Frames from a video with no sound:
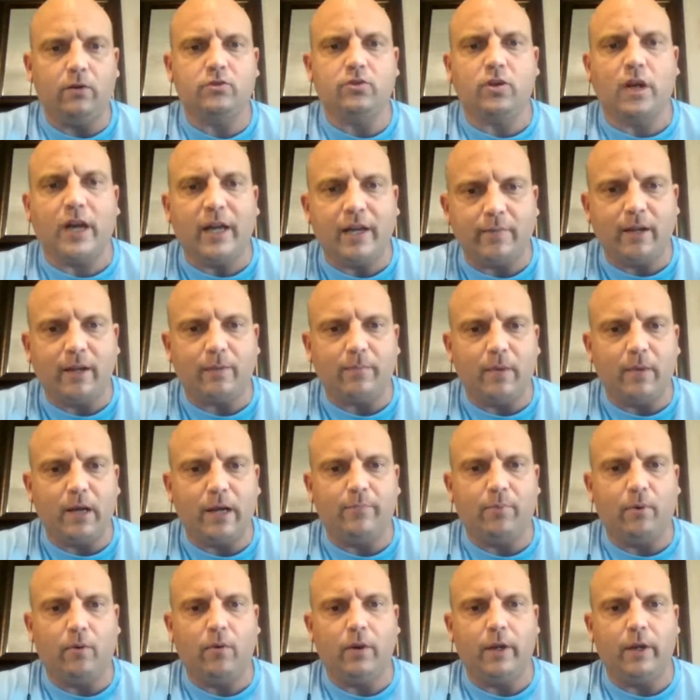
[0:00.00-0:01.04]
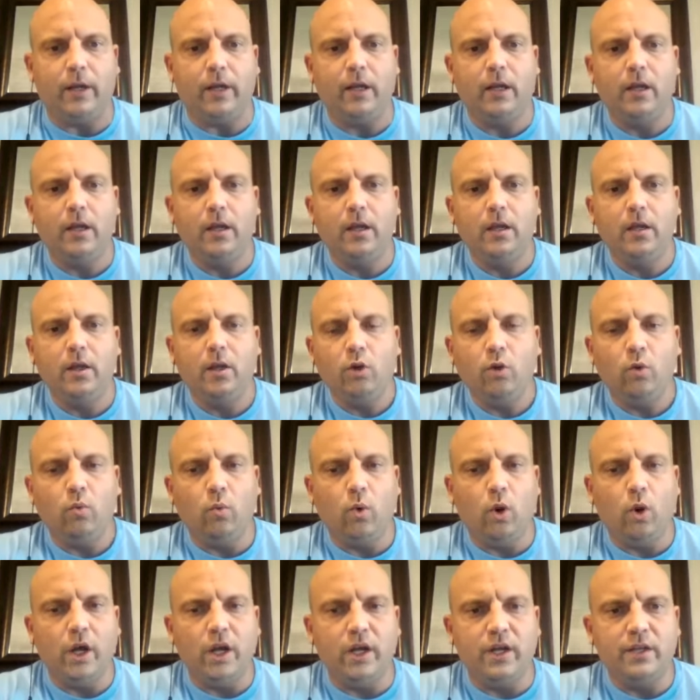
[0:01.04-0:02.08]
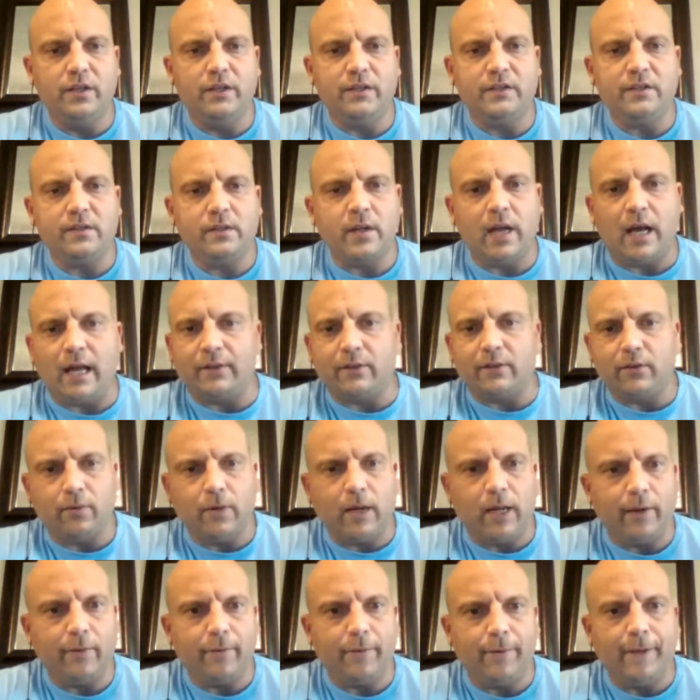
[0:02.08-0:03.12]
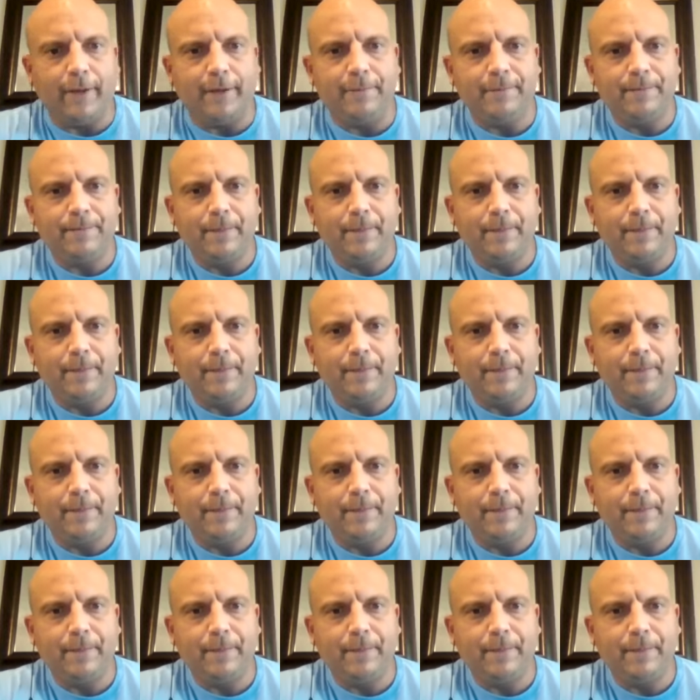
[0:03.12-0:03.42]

trying to make my point, was not the right way.